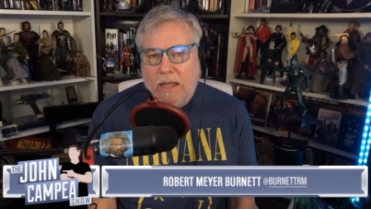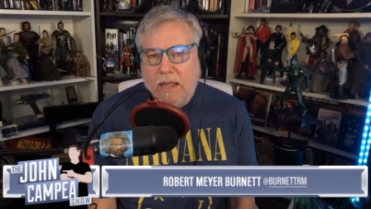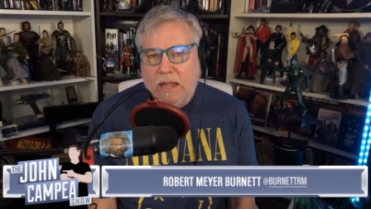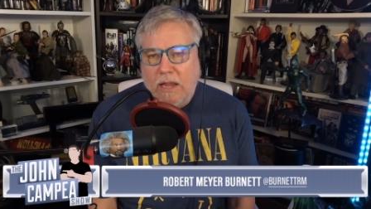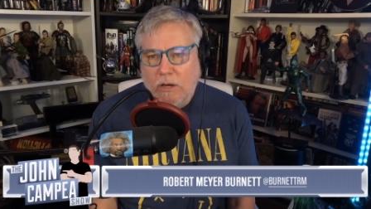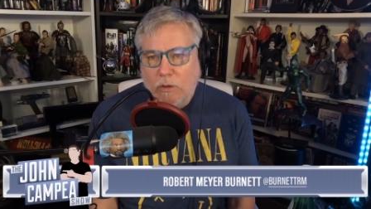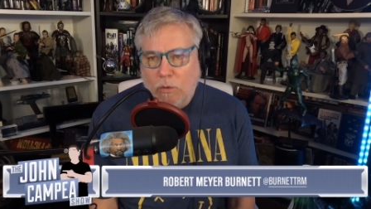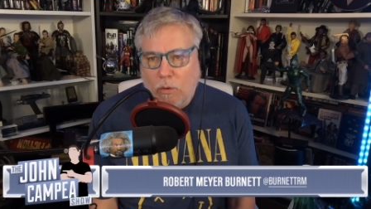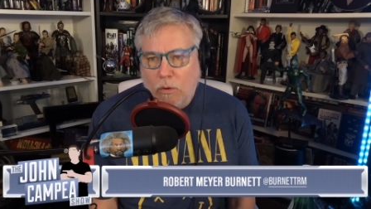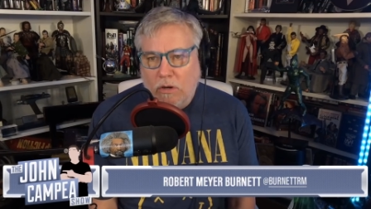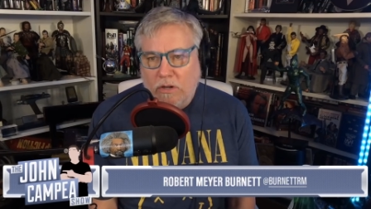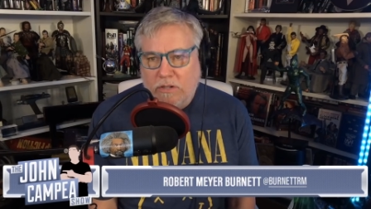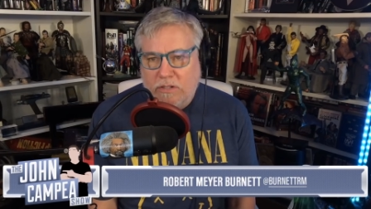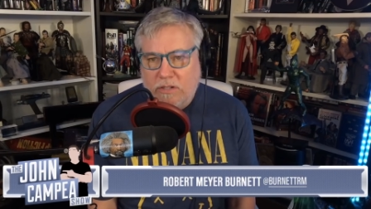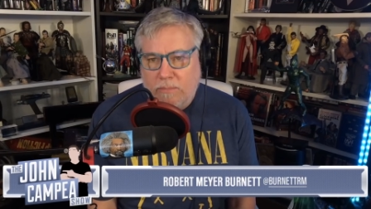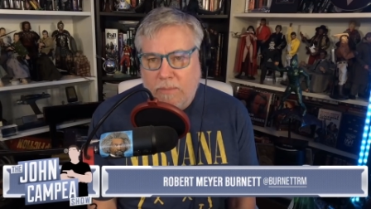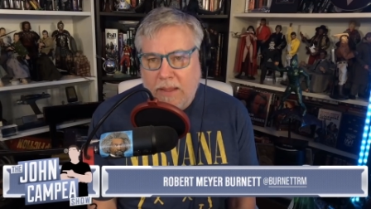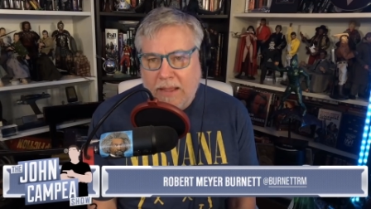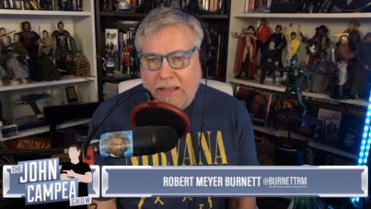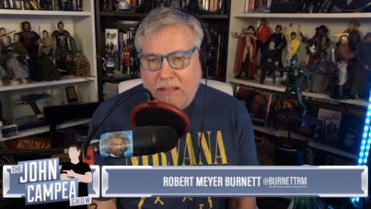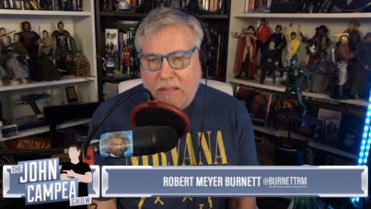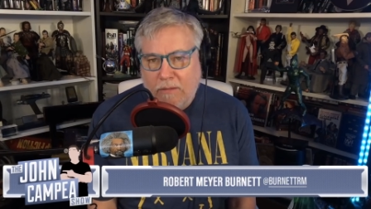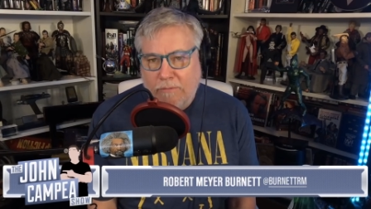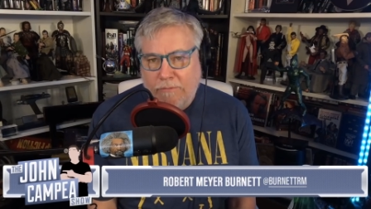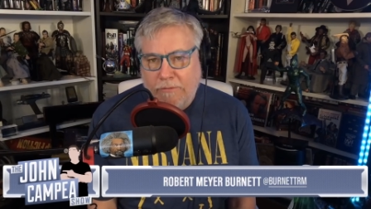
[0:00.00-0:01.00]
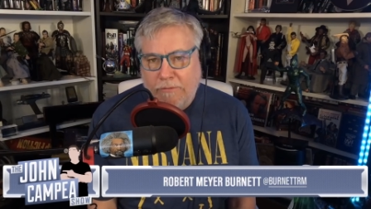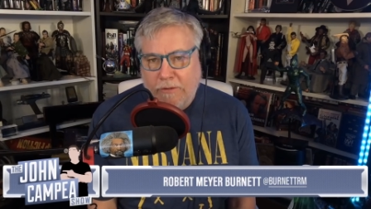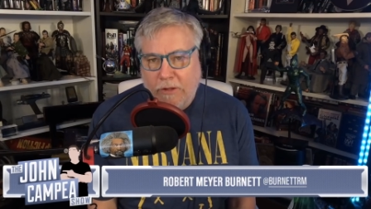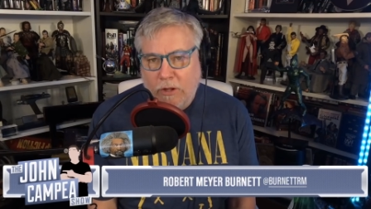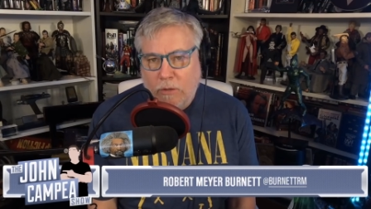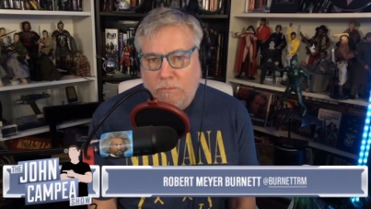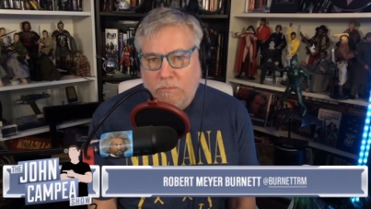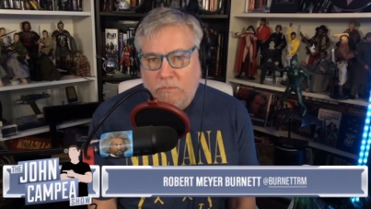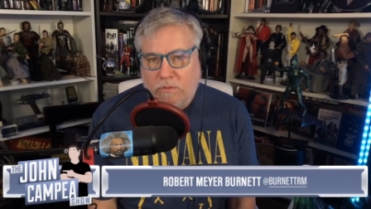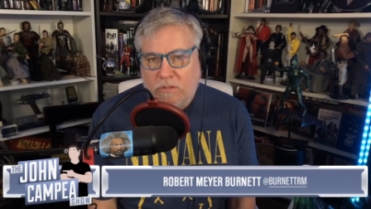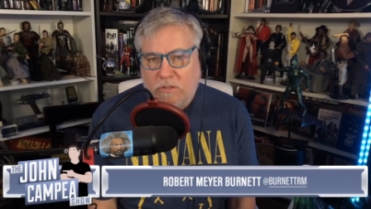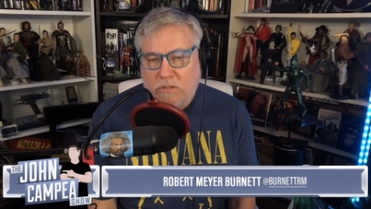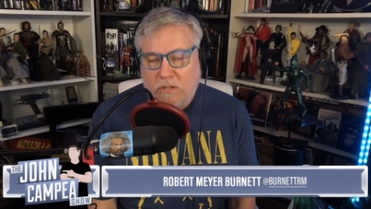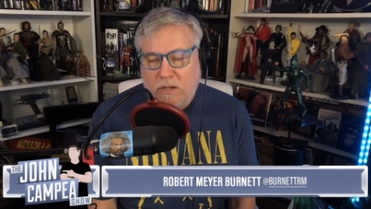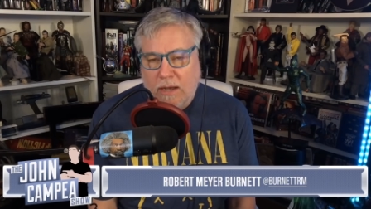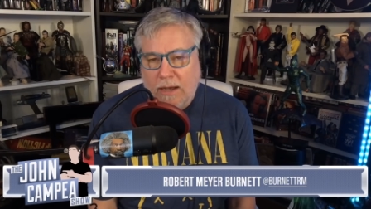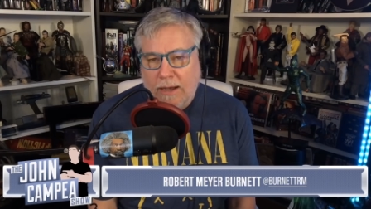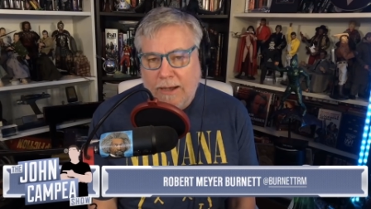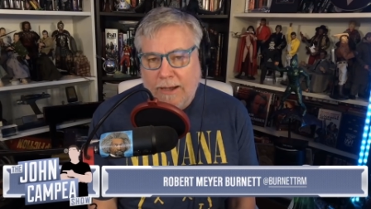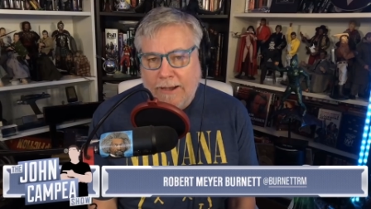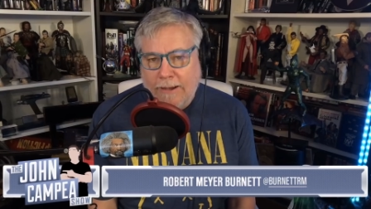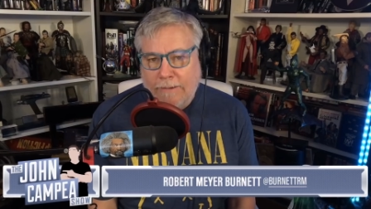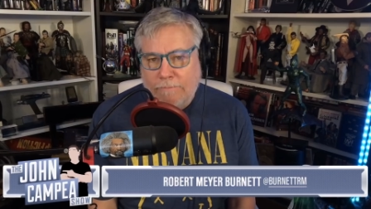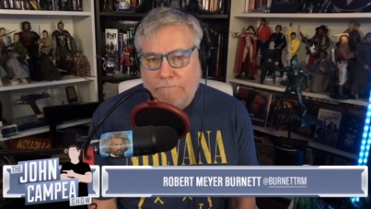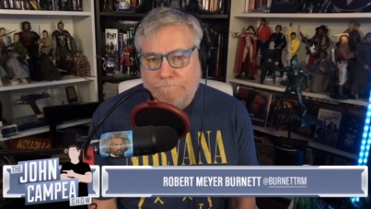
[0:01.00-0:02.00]
in order to make the films
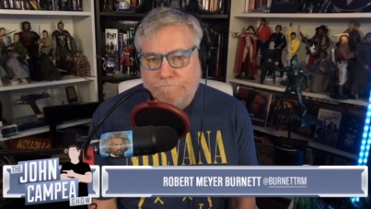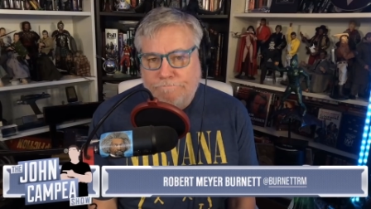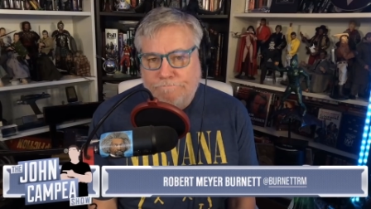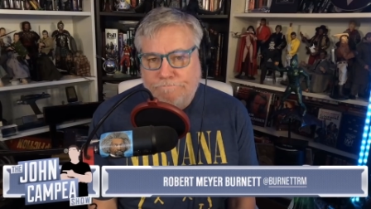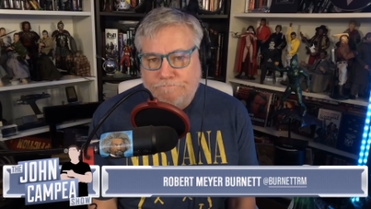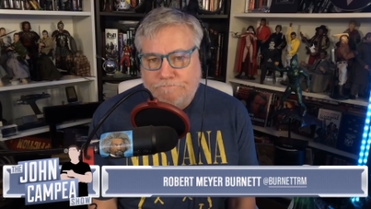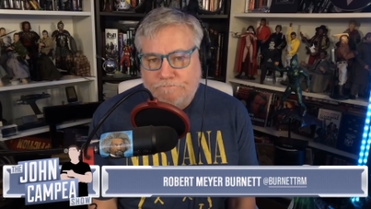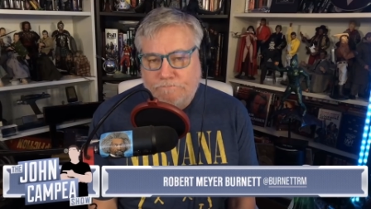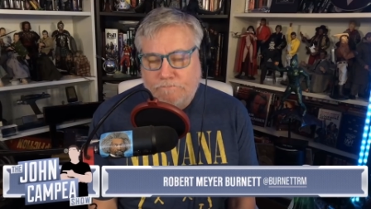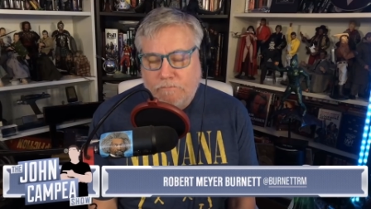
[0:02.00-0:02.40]
um,